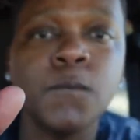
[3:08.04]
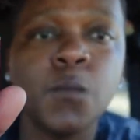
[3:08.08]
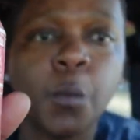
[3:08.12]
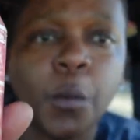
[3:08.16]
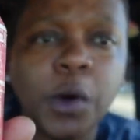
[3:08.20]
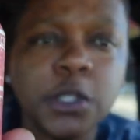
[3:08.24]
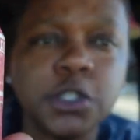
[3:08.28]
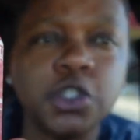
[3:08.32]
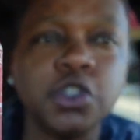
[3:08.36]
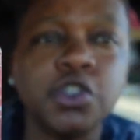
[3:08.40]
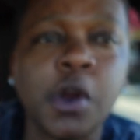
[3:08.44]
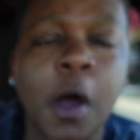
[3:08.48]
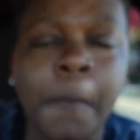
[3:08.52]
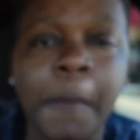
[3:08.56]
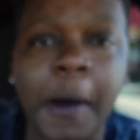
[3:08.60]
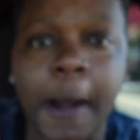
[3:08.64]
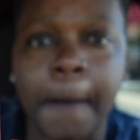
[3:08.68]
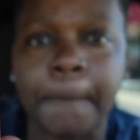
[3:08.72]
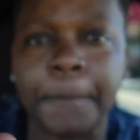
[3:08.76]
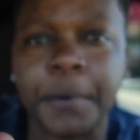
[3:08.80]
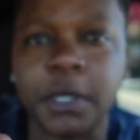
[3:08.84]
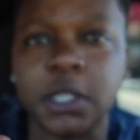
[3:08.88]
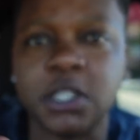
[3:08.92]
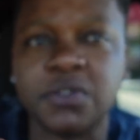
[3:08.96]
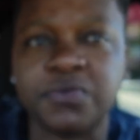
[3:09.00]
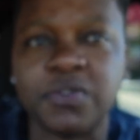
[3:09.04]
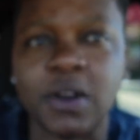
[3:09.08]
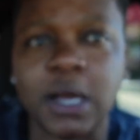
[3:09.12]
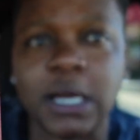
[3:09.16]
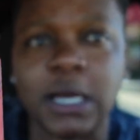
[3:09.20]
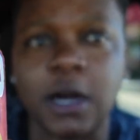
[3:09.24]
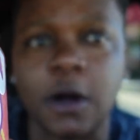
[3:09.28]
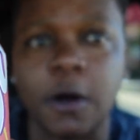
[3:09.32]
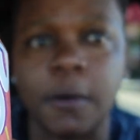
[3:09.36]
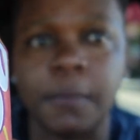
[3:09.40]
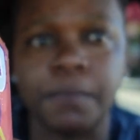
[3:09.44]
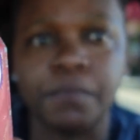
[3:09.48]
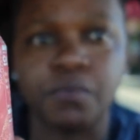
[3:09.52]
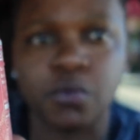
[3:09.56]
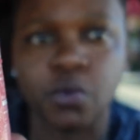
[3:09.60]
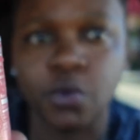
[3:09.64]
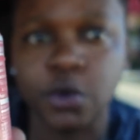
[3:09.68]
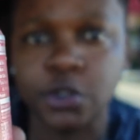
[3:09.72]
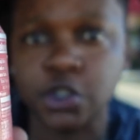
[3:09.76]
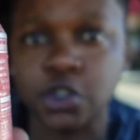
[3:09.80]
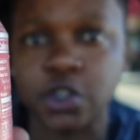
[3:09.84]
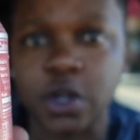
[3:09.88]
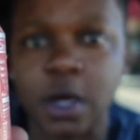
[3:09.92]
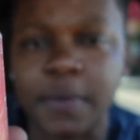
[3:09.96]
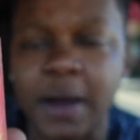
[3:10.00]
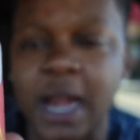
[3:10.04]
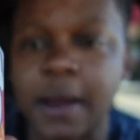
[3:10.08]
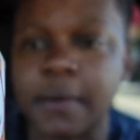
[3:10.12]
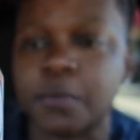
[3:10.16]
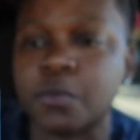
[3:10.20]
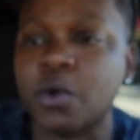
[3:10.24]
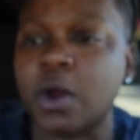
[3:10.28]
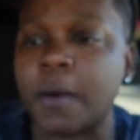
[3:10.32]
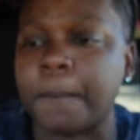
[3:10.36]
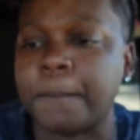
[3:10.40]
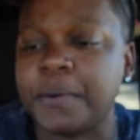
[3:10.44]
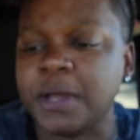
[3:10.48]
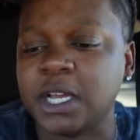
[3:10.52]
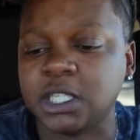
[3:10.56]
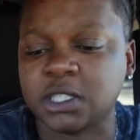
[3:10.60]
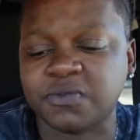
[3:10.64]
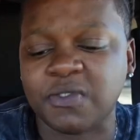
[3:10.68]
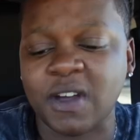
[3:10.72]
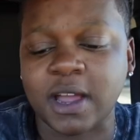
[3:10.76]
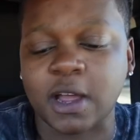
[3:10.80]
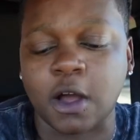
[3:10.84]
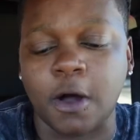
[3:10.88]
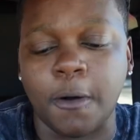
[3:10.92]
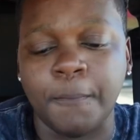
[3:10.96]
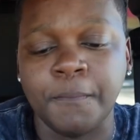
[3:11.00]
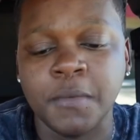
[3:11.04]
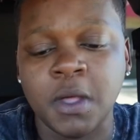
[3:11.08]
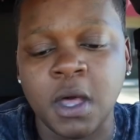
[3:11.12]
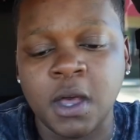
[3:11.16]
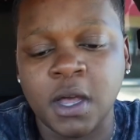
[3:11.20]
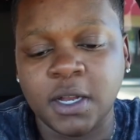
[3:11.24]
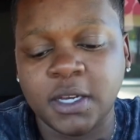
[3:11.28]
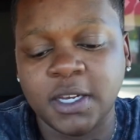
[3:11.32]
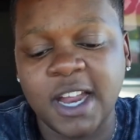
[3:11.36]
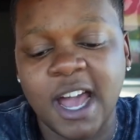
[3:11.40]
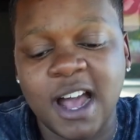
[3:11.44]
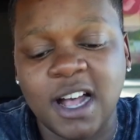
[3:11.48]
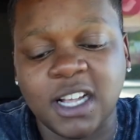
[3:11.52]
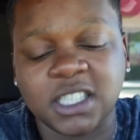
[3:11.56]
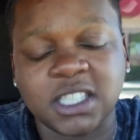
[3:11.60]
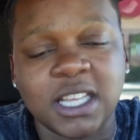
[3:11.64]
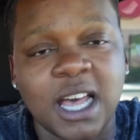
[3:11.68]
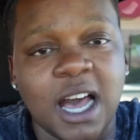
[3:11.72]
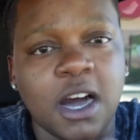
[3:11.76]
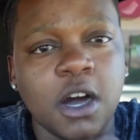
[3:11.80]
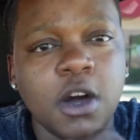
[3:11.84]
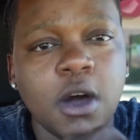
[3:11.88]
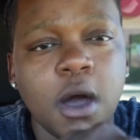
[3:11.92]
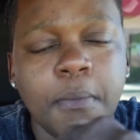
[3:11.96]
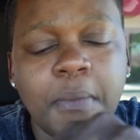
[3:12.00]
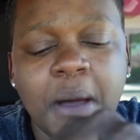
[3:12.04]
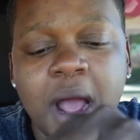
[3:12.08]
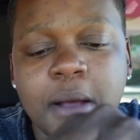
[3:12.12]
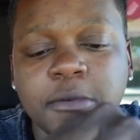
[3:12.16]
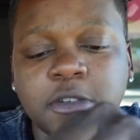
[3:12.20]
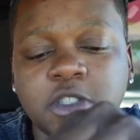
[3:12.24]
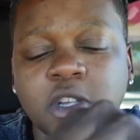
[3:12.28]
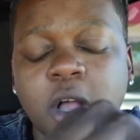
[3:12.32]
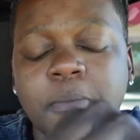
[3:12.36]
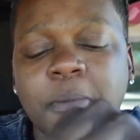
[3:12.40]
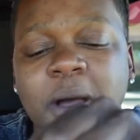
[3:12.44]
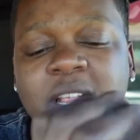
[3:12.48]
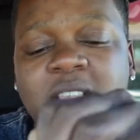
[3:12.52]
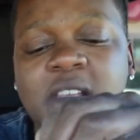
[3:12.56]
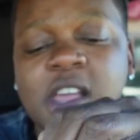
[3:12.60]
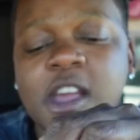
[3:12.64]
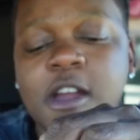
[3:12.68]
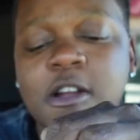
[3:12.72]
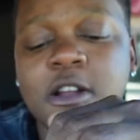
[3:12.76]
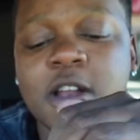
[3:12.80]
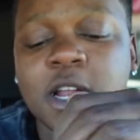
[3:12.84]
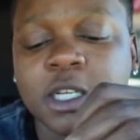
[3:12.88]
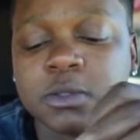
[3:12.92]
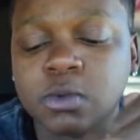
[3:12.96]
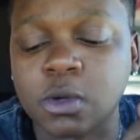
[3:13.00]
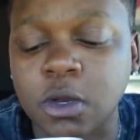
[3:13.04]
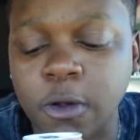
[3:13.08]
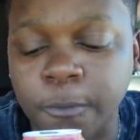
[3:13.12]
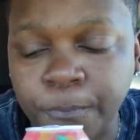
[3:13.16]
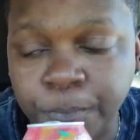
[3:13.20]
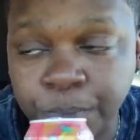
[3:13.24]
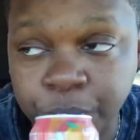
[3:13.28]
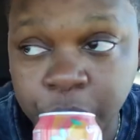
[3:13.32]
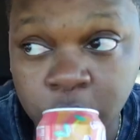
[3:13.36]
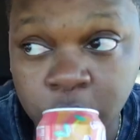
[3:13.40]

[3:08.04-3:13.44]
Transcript: What you know about a peach fago? What you know about what a peach fago? Down south hood, baby. You know about that? Yes, we do.